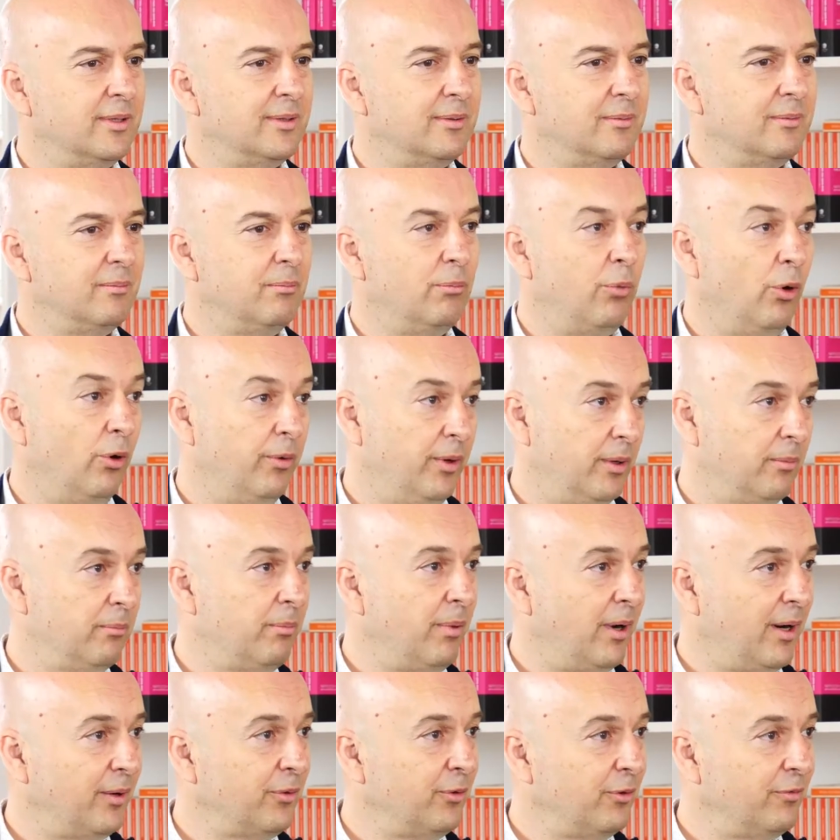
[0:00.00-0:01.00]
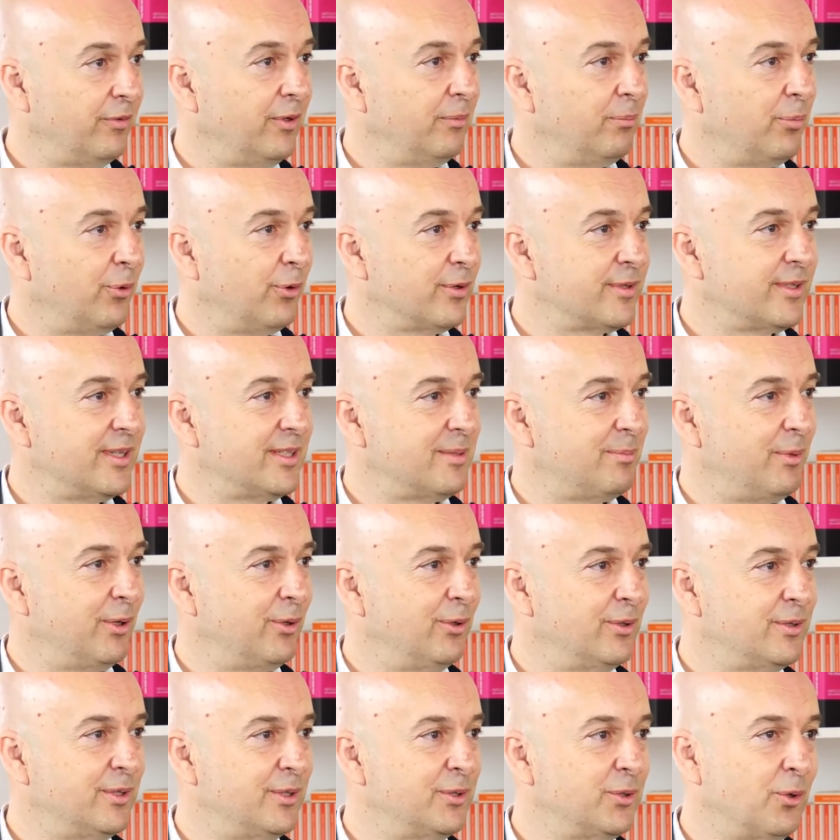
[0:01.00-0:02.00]
boring part of the process
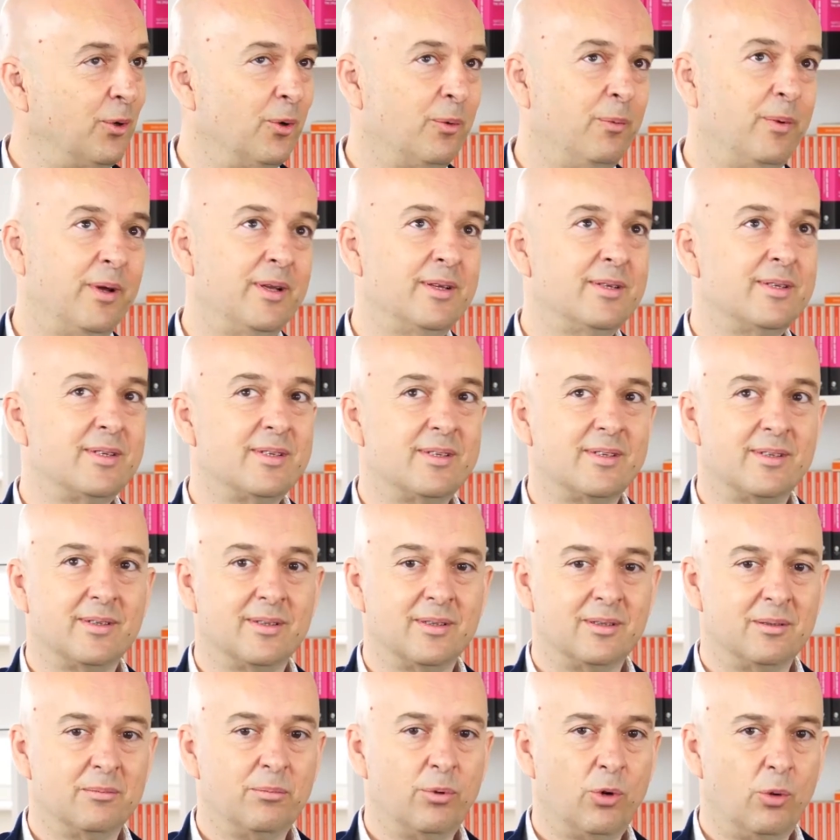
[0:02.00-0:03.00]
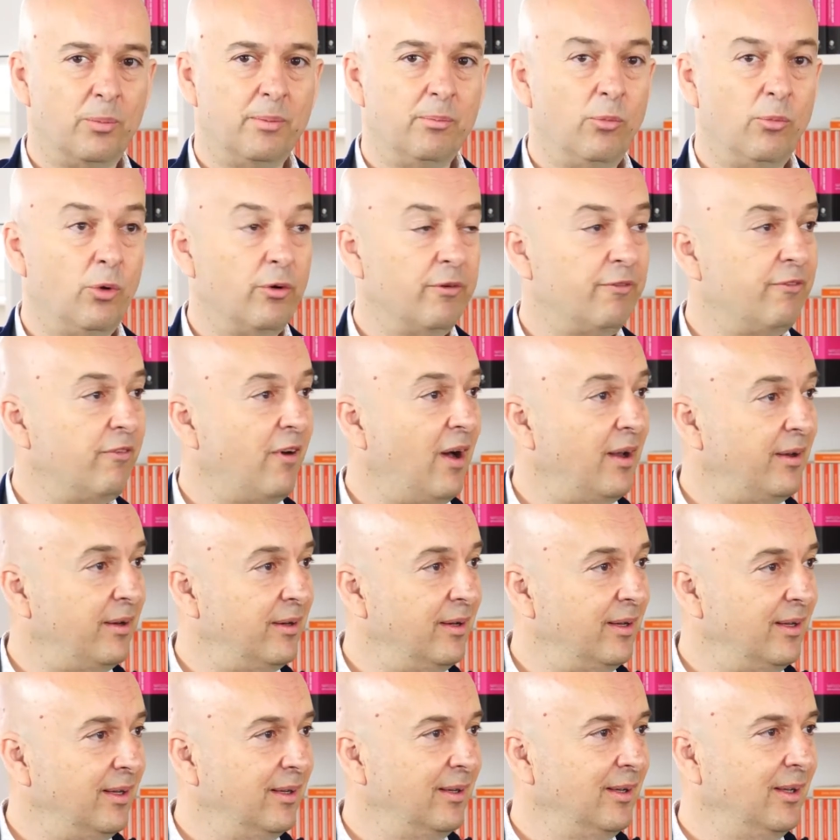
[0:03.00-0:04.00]
because it's always uh, probably more fun
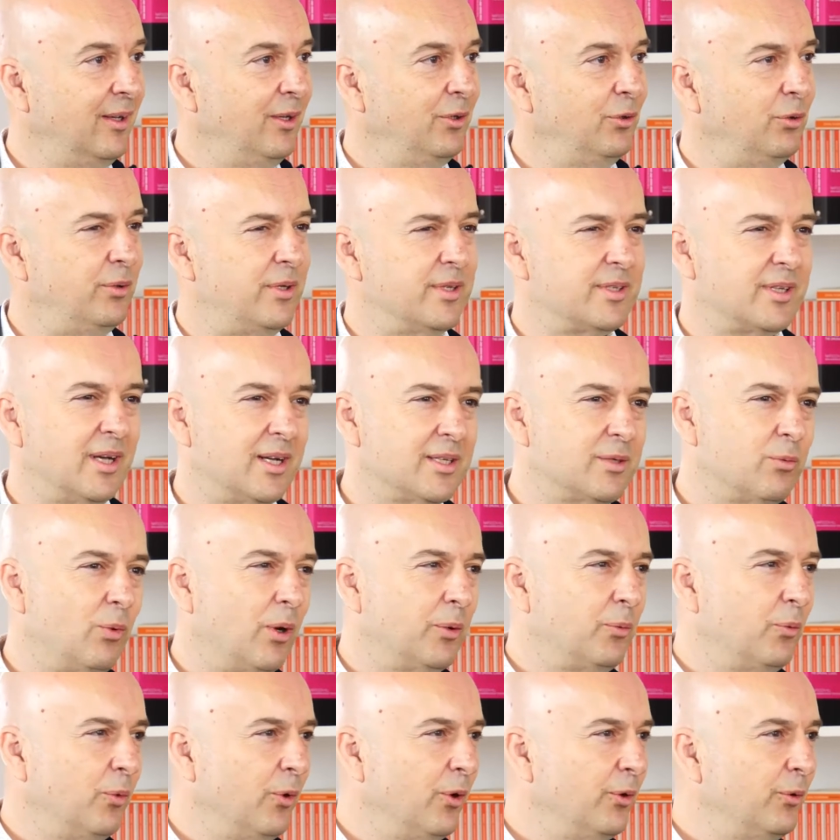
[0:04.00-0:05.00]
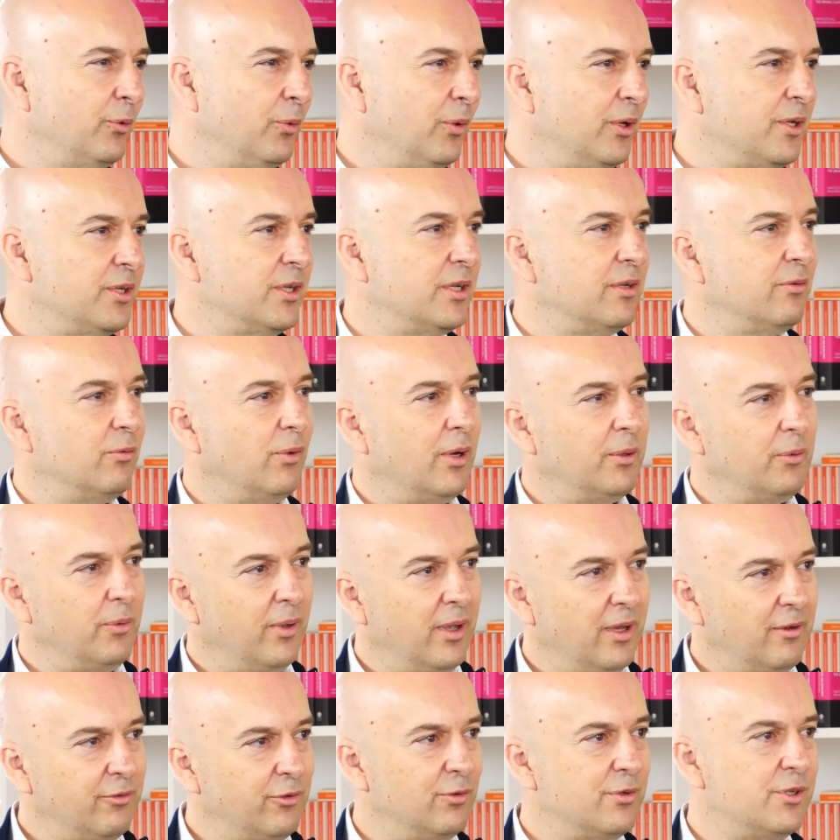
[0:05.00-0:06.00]
to discuss what we want to achieve, what we
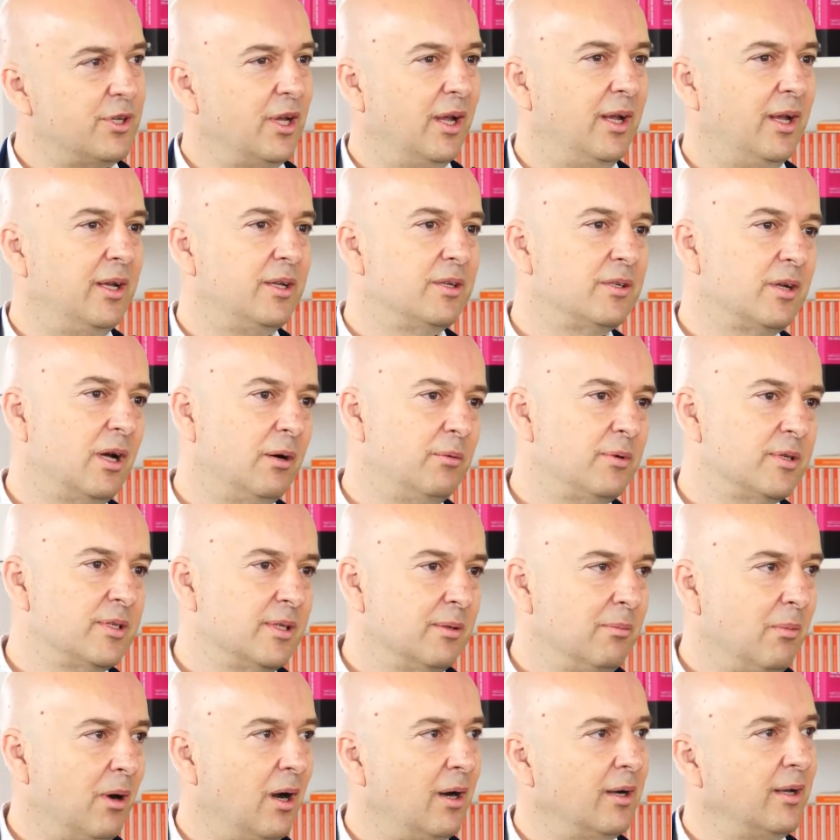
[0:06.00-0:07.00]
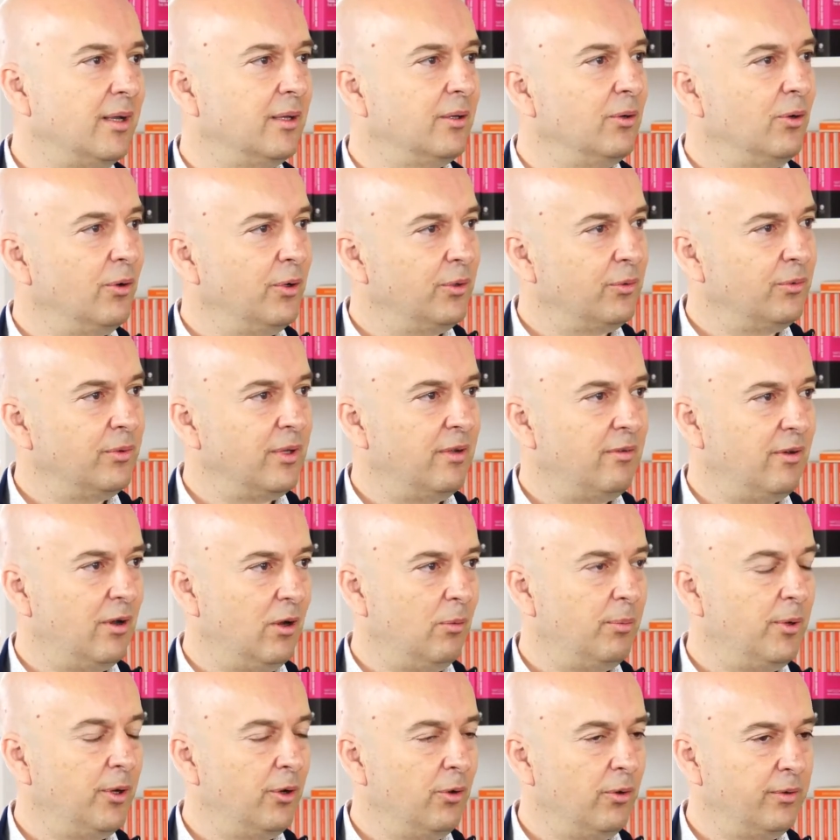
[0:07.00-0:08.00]
have to change, how is the market going to
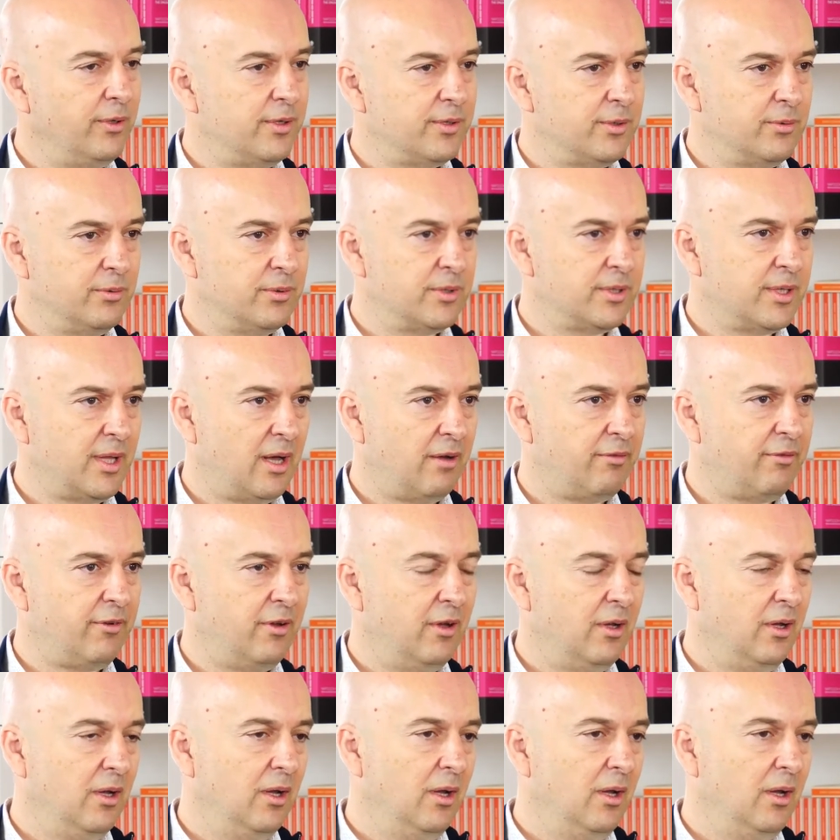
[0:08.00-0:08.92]
develop, and all this good stuff.